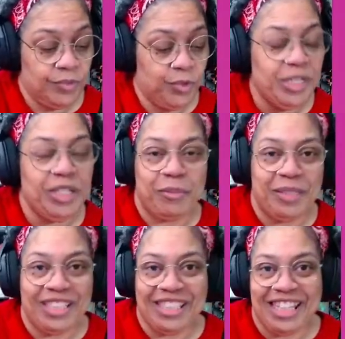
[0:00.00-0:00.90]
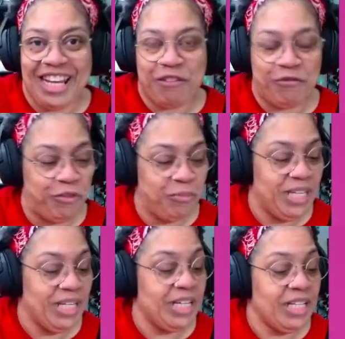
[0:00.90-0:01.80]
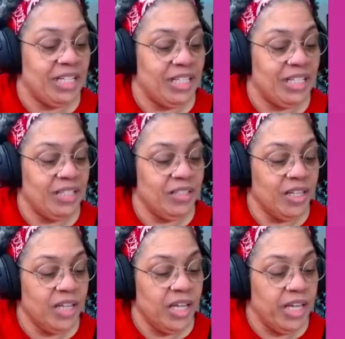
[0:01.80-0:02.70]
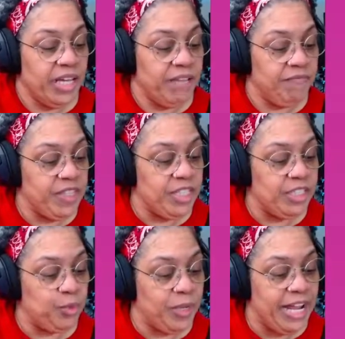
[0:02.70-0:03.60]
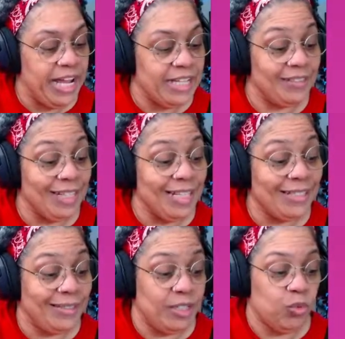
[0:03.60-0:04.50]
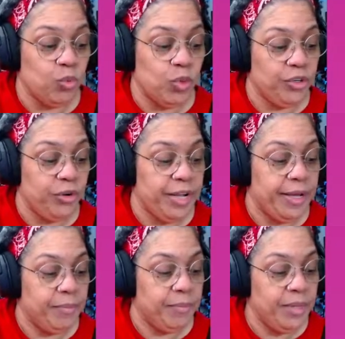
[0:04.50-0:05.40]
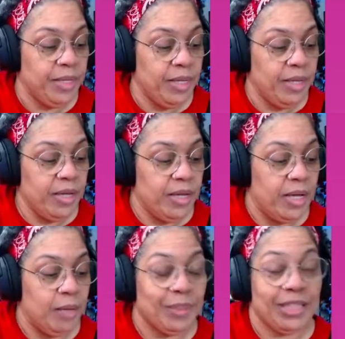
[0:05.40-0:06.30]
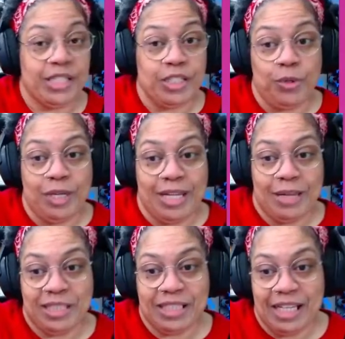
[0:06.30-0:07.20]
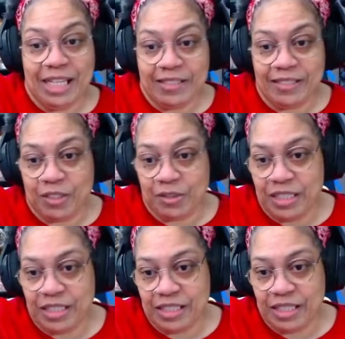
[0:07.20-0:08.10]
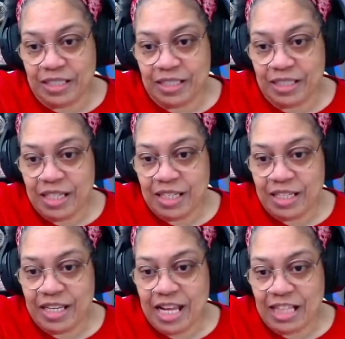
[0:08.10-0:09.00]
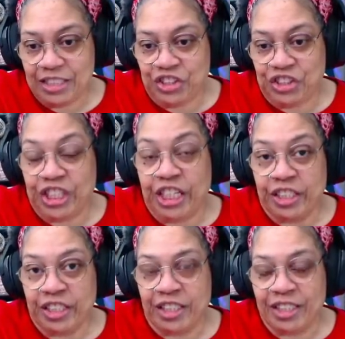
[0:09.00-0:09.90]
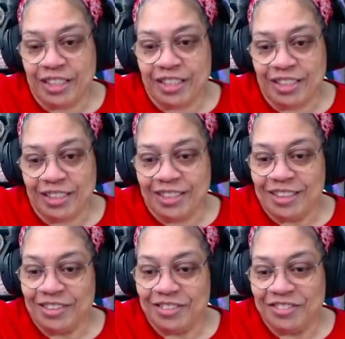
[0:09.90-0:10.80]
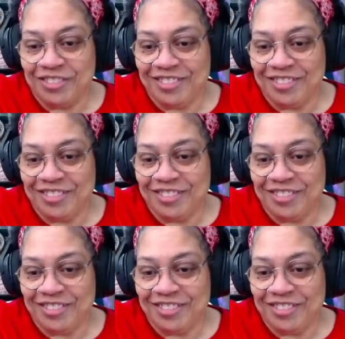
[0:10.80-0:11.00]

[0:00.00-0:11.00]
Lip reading: Rita be looking out for me, honey. And this one has less than 1 gram, but the sodium is less. So this is not chicken.